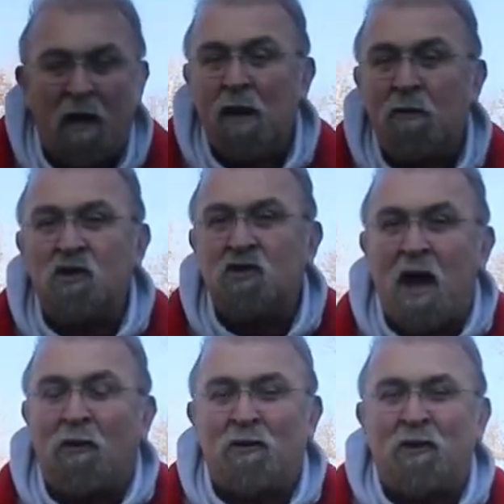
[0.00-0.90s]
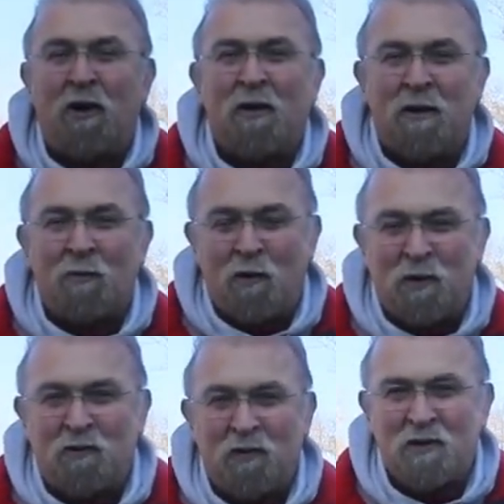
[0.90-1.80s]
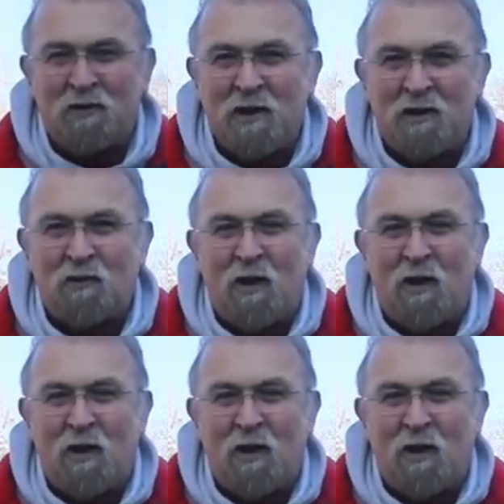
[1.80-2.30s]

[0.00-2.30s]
I was secretary of the Board of Trustees,